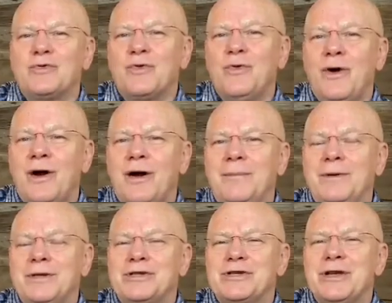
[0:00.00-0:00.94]

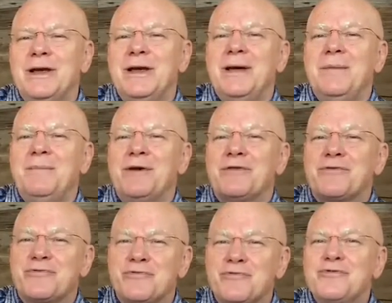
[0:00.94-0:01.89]
requirements, but
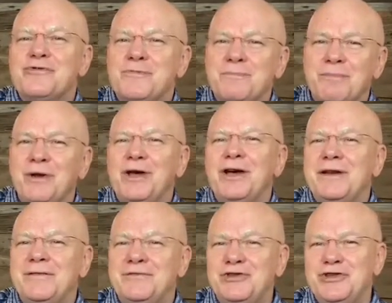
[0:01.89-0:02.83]
through the blood
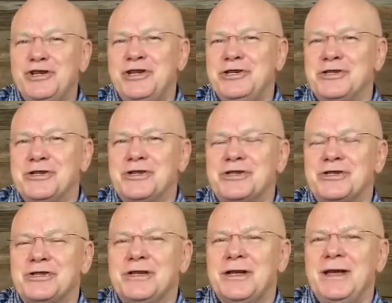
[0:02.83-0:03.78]
of
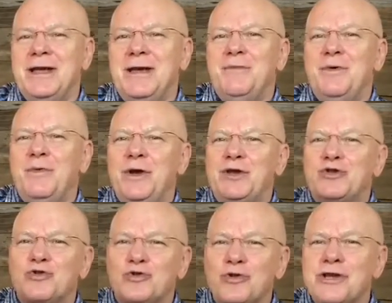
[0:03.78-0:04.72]
Jesus, when we
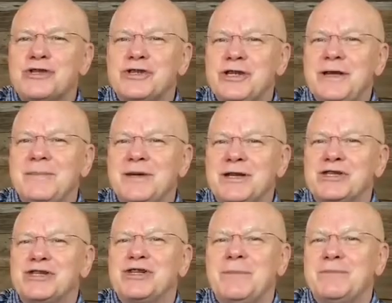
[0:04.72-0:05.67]
trust him and
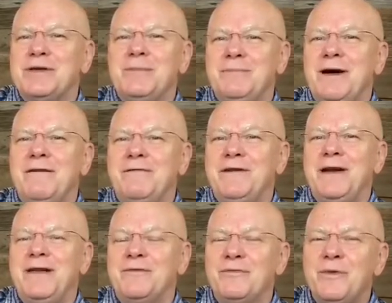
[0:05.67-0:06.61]
accept him by
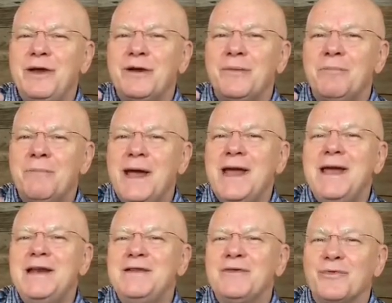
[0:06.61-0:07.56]
faith, we are
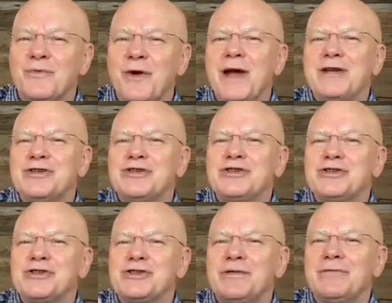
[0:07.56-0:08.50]
made the
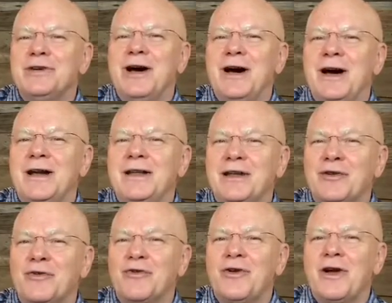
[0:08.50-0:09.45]
righteousness of God
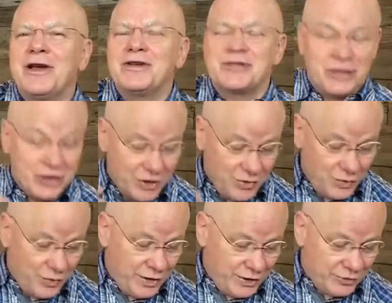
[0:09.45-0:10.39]
in Christ.
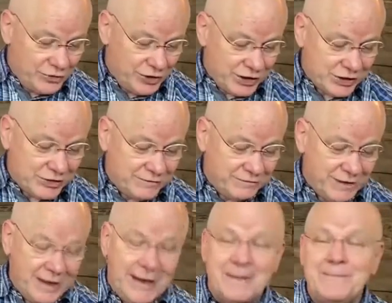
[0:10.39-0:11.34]
We are
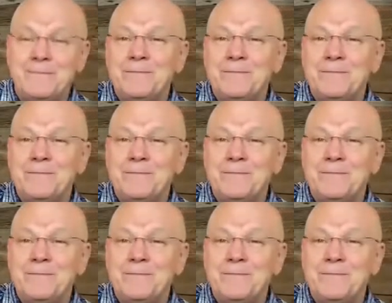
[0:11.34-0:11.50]
justified.